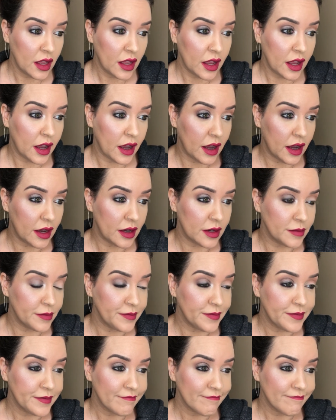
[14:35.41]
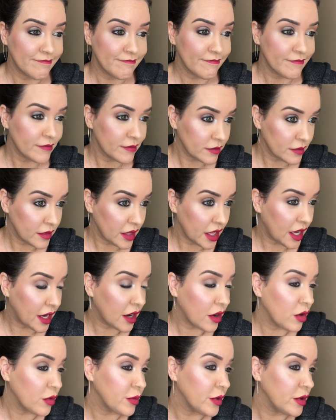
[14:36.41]
And I
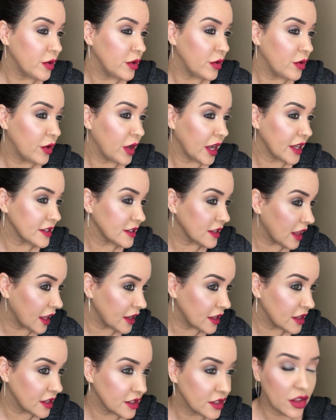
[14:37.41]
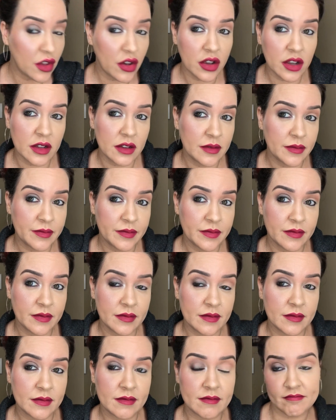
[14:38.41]
hope you guys like this look.
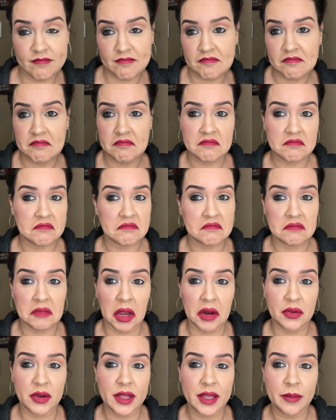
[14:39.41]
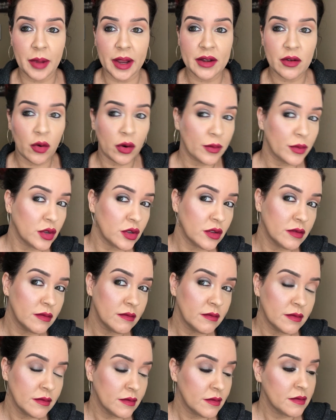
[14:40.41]
Not really my normal
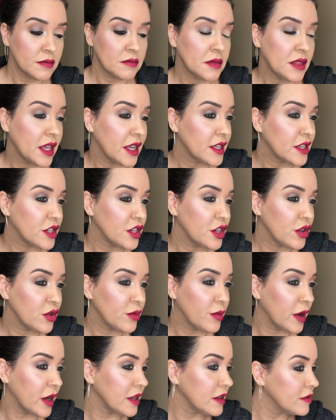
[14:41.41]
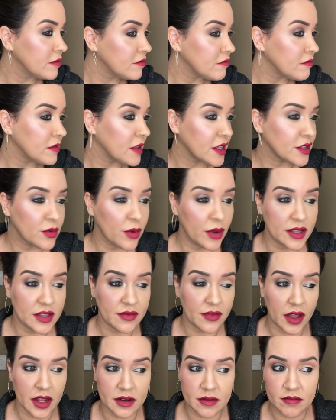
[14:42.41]
thing to do, but that's why it's
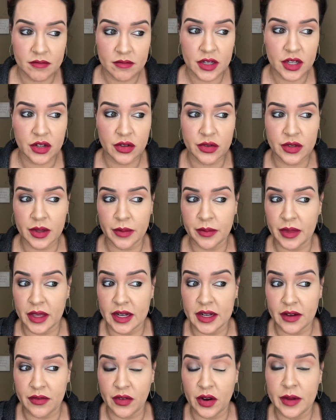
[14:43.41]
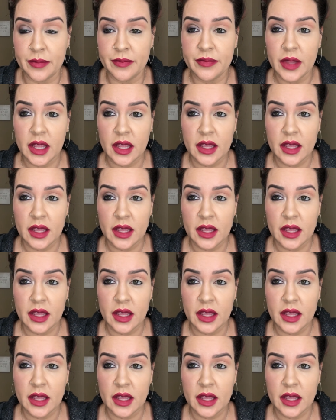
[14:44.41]
fun to do something different.